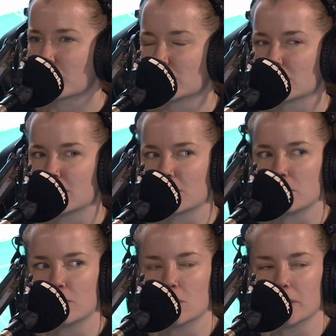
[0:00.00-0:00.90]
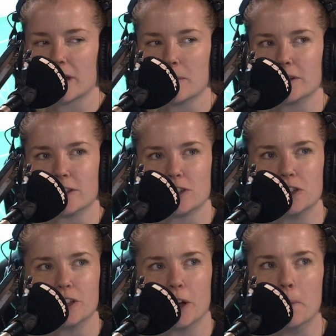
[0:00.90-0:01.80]
about this before we came into the
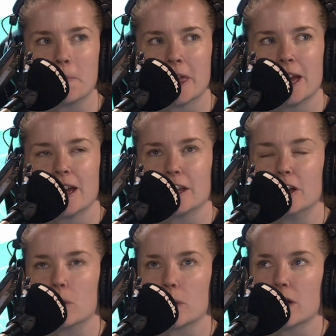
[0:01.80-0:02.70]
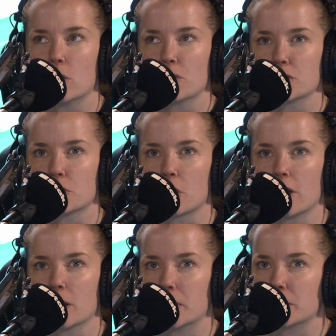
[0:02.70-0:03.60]
studio. You know, we often talk a
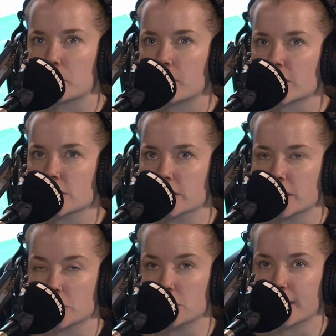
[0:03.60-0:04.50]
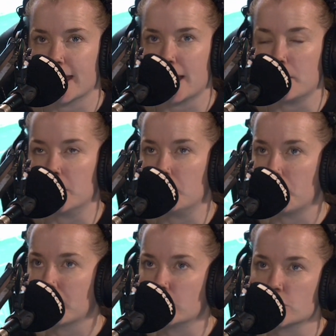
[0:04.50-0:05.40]
lot about the professionalization of the game
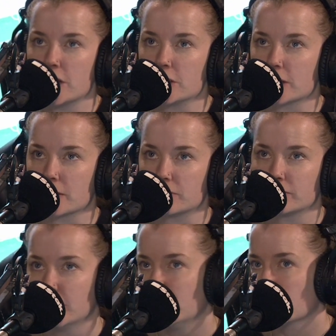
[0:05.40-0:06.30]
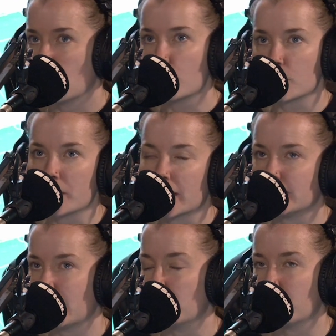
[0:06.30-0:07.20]
and the changes that have come from that
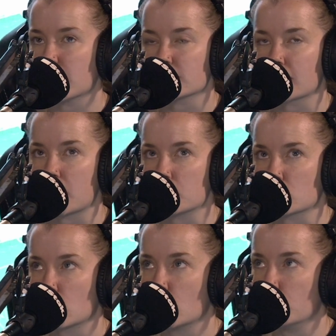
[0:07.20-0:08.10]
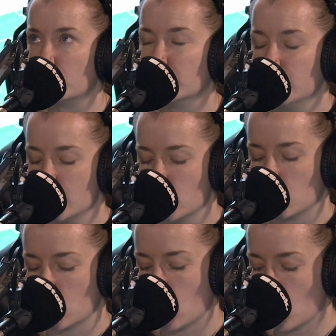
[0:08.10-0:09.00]
and how fast the game has grown, but
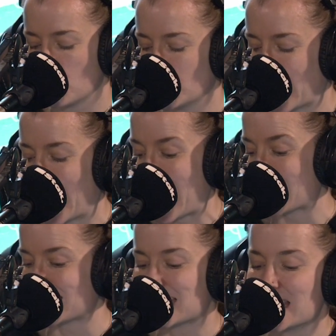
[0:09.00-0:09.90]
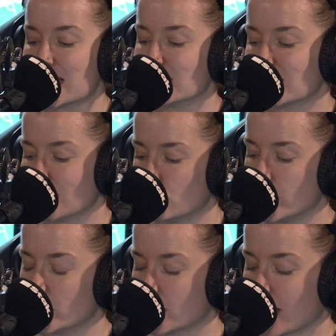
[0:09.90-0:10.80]
often the last thing to
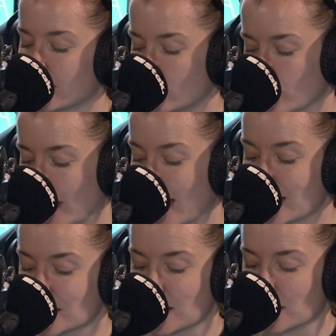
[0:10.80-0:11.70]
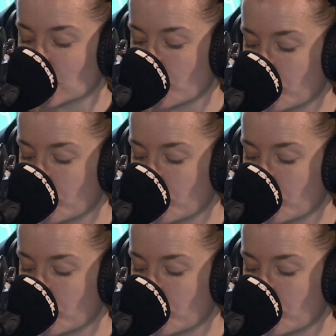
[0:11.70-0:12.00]
reach that or the last thing to